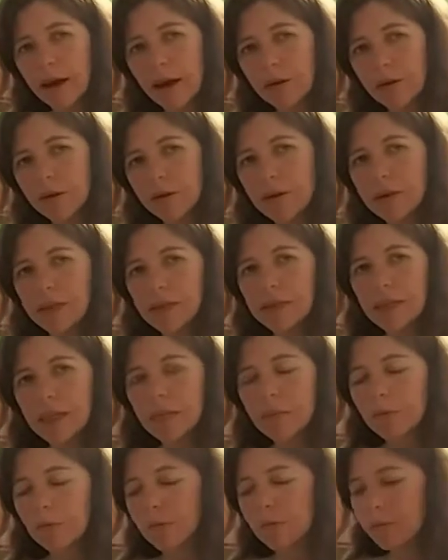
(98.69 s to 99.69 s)
out on the
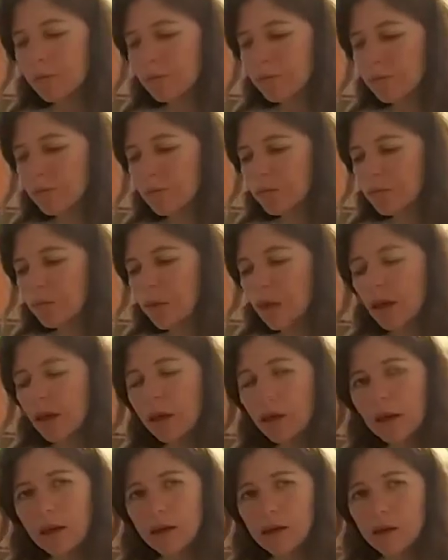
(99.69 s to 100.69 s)
table.
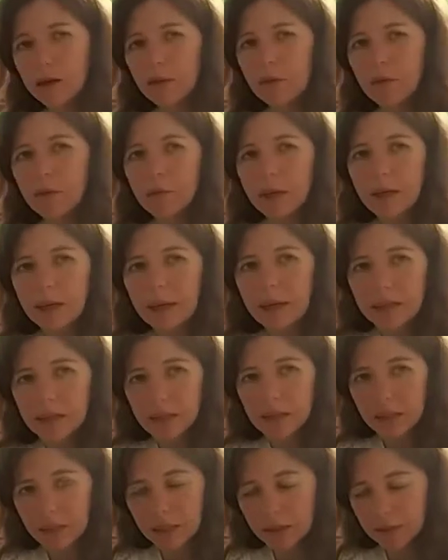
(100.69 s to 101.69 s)
I know everybody
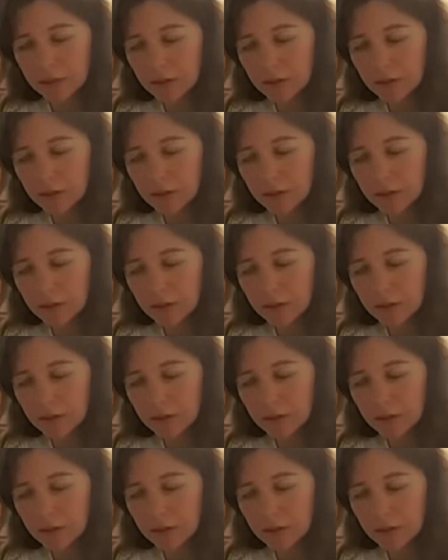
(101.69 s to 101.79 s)
has